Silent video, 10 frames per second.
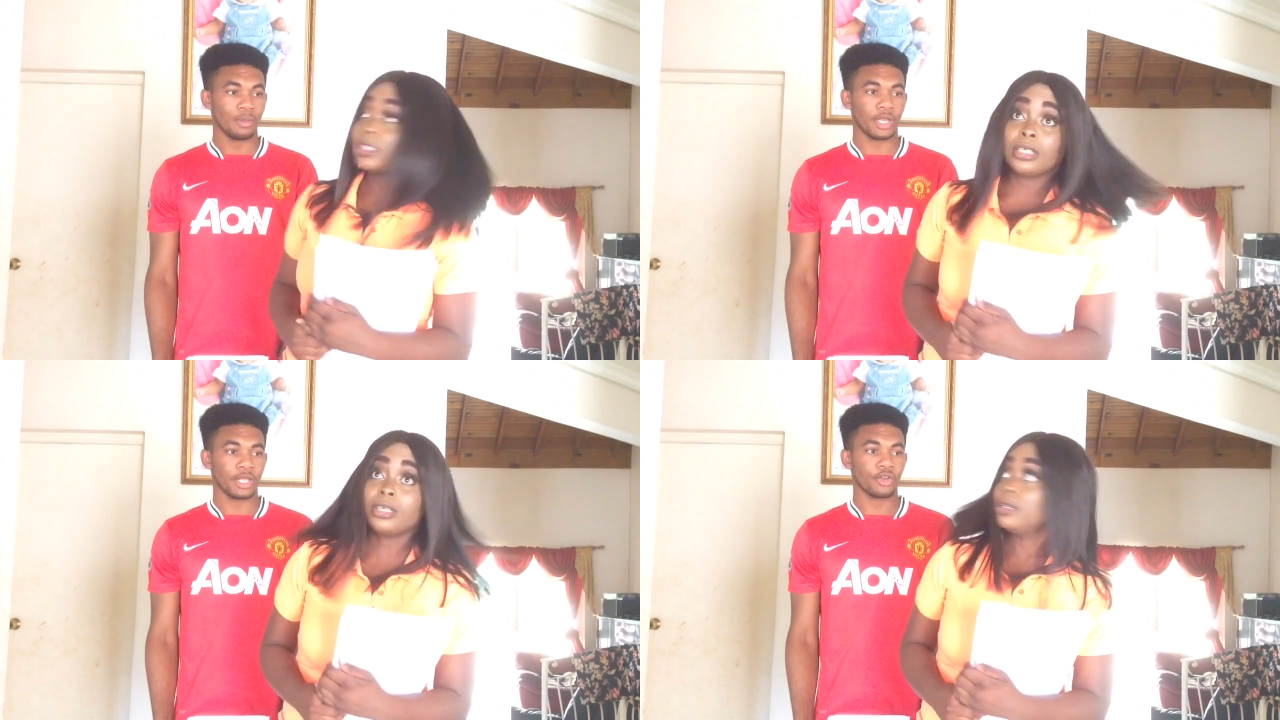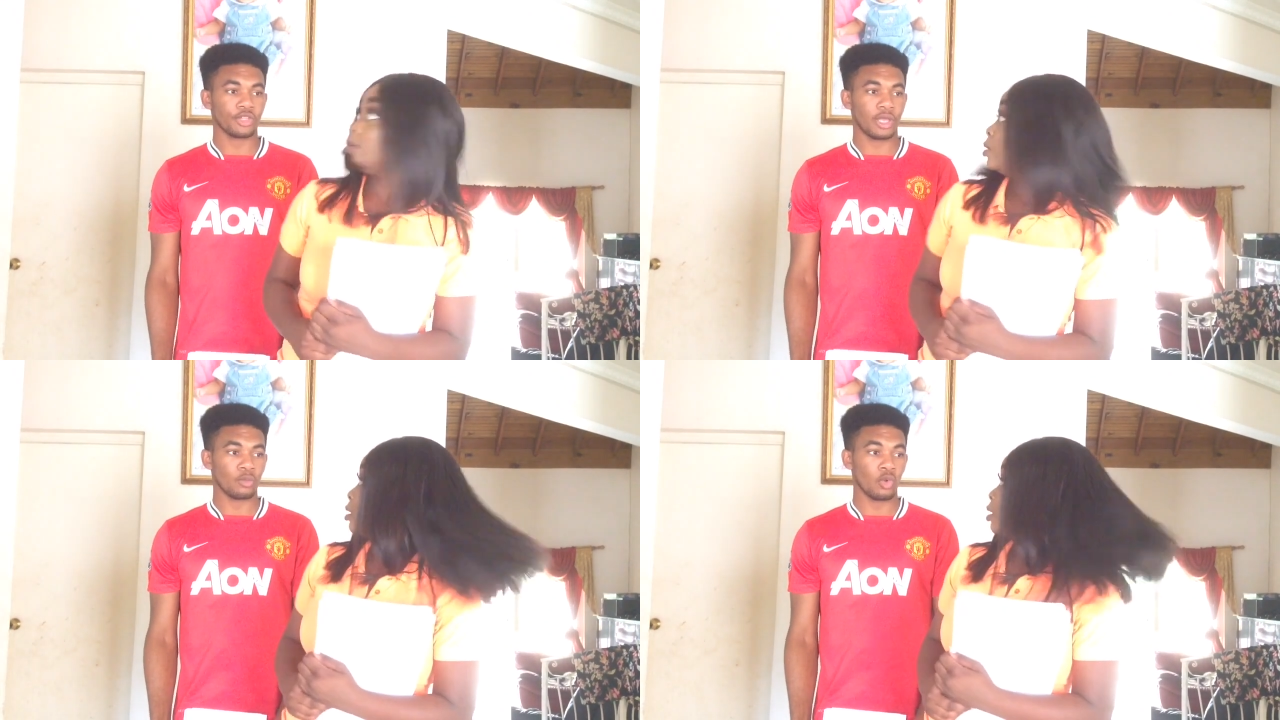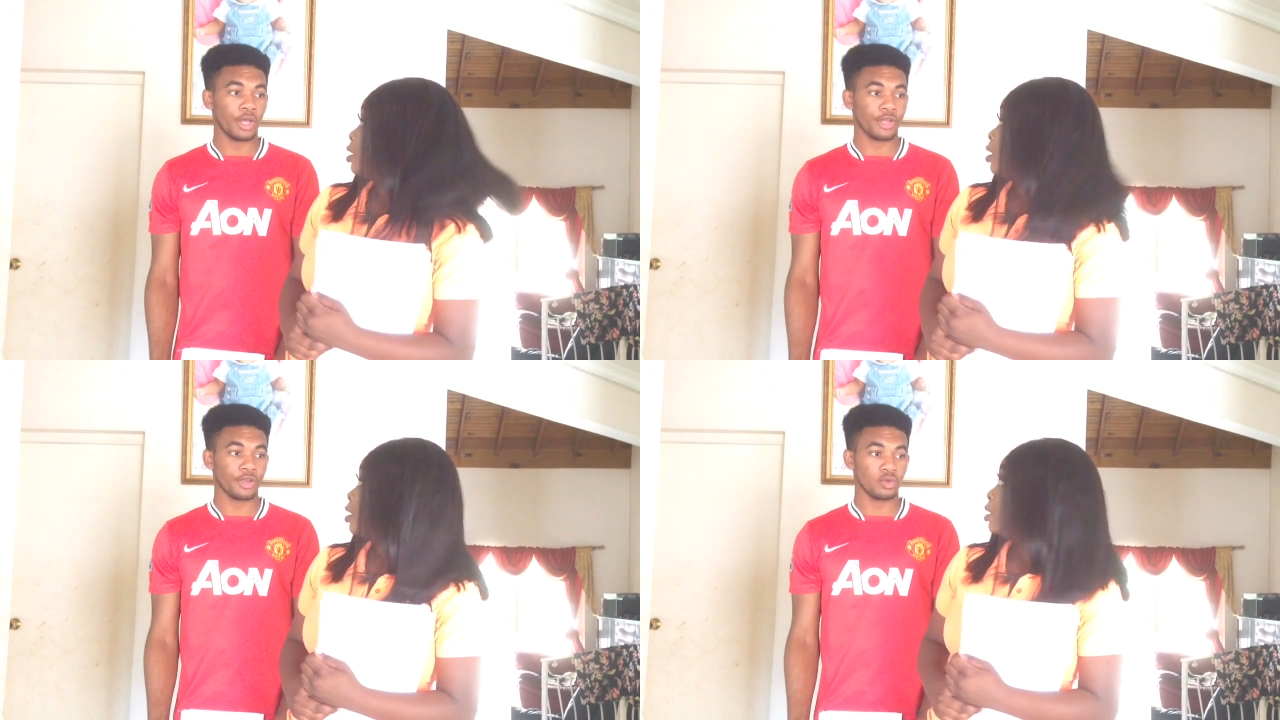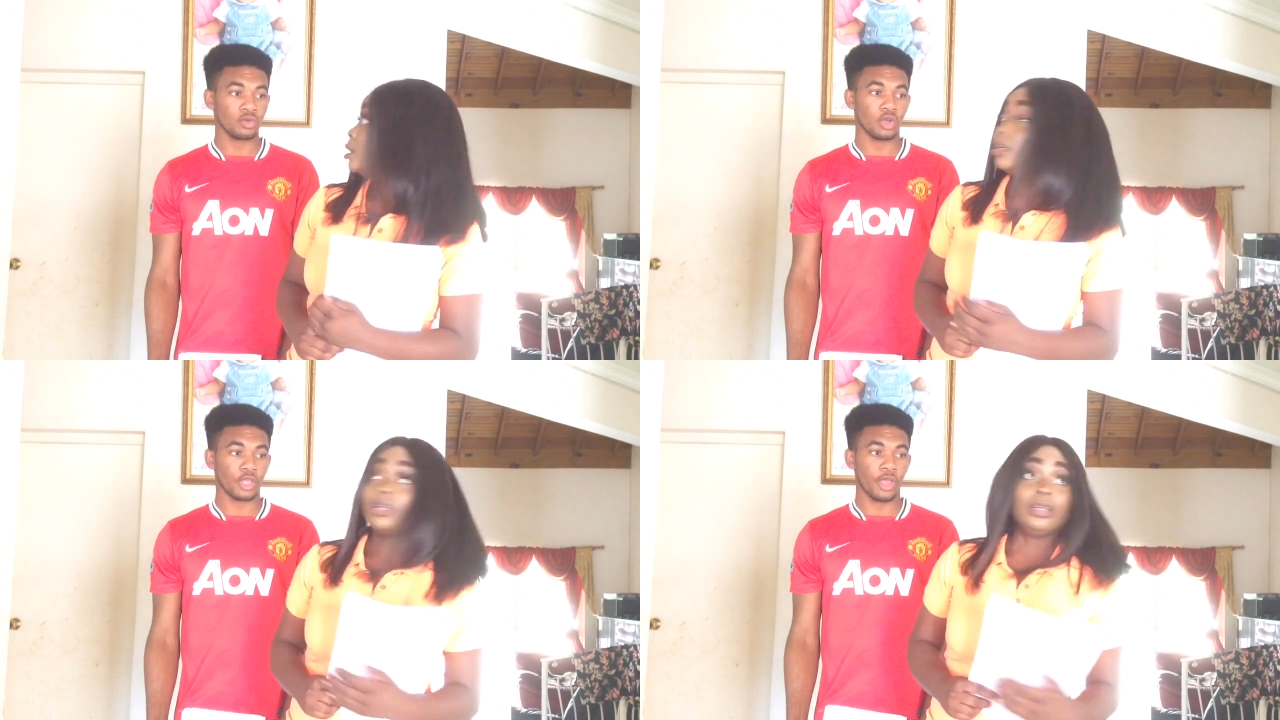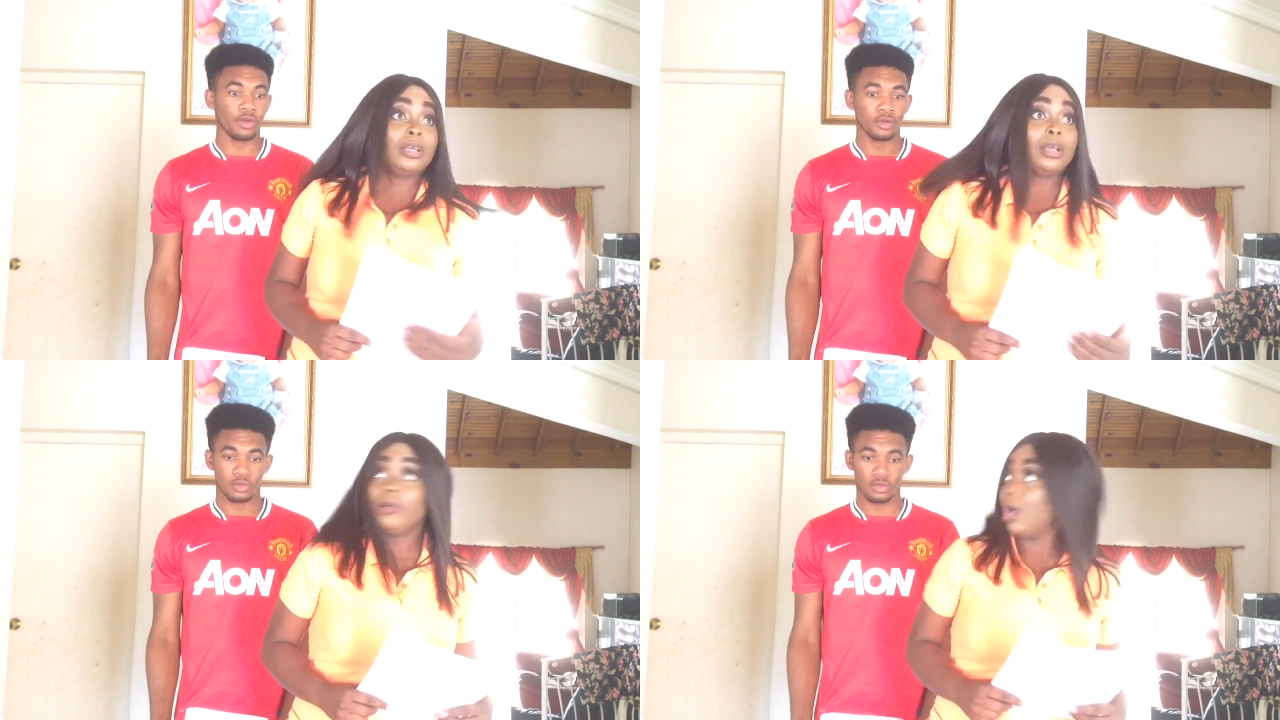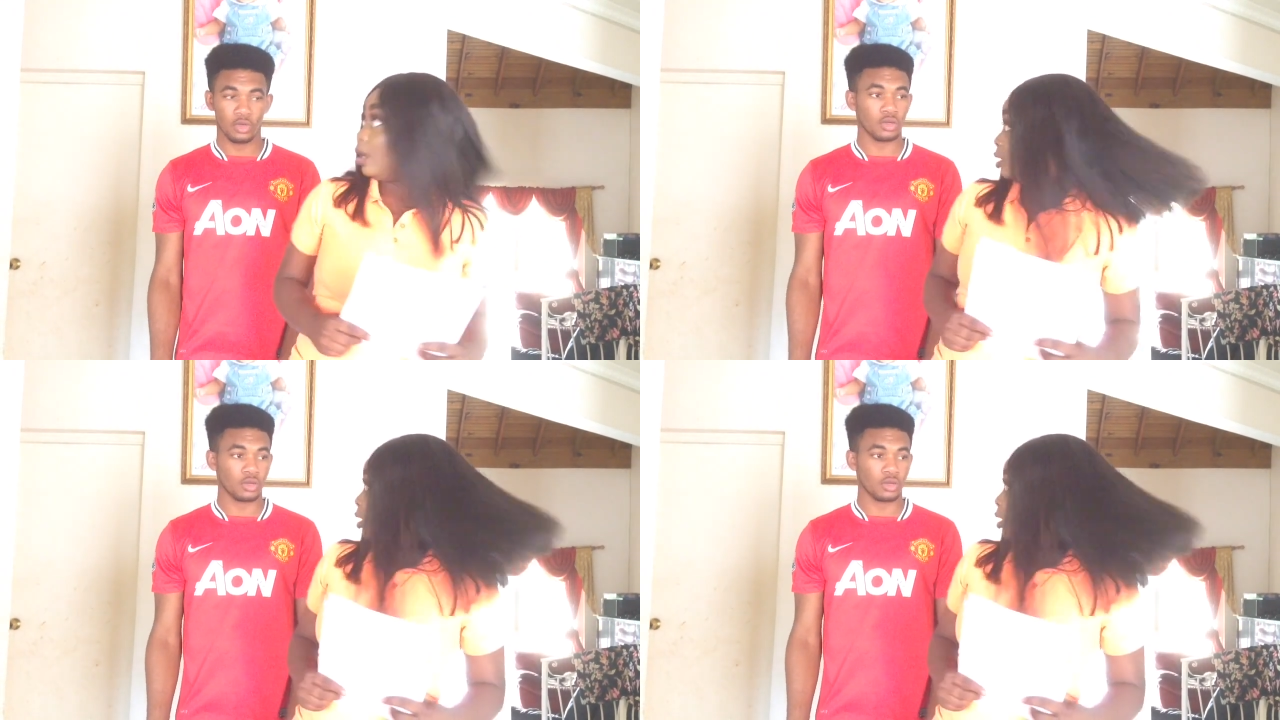Come on, your time. Go on here. Good luck here. Good luck.